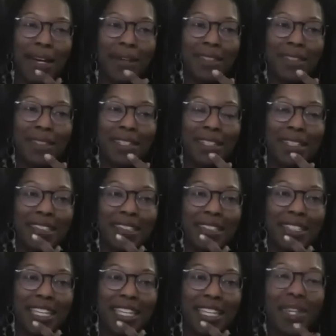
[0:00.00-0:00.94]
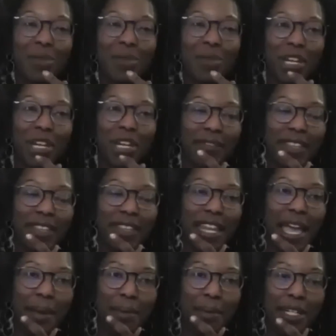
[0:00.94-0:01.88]
the heat wave that
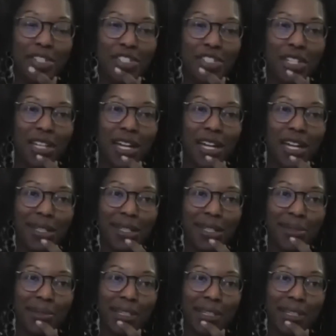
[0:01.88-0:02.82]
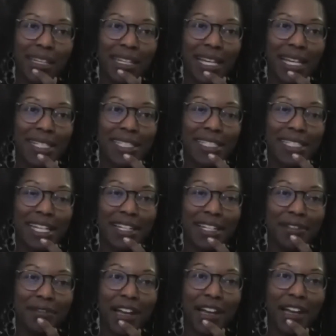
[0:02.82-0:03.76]
happened in Chicago in
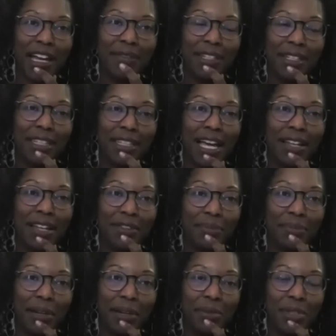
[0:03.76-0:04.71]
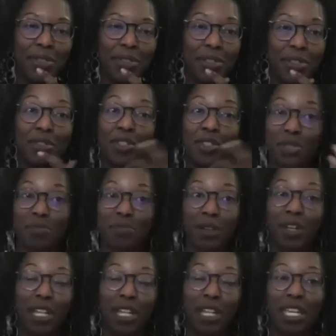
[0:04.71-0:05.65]
1995. And a lot of my research has been
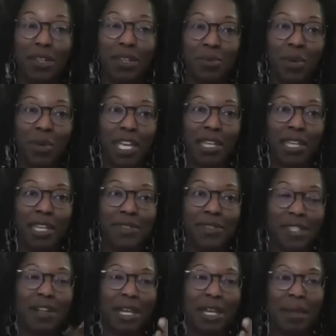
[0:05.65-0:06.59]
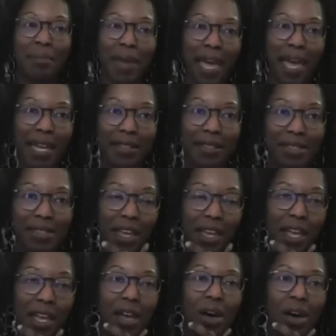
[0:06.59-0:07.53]
on heat waves and their impacts
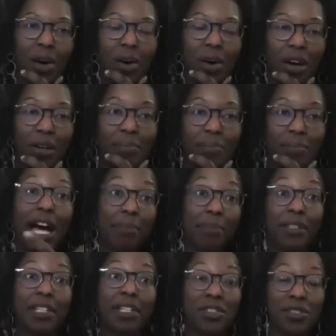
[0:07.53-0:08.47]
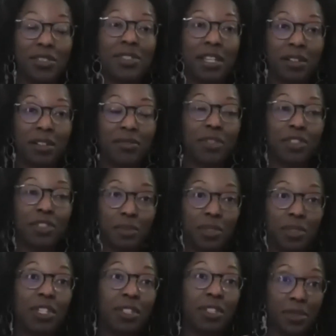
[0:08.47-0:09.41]
on populations that are vulnerable
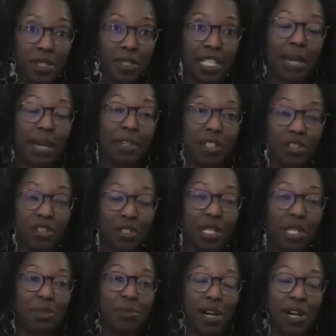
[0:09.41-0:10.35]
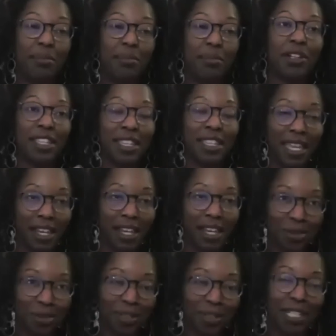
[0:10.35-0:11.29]
to those climate extremes, primarily the
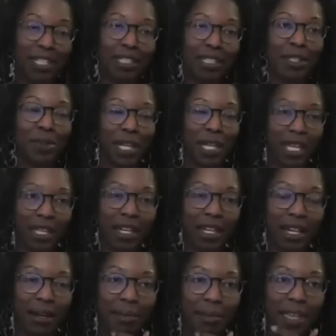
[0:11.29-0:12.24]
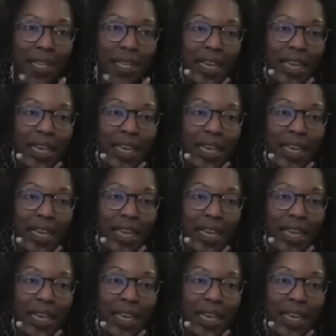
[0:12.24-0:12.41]
elderly and the low income.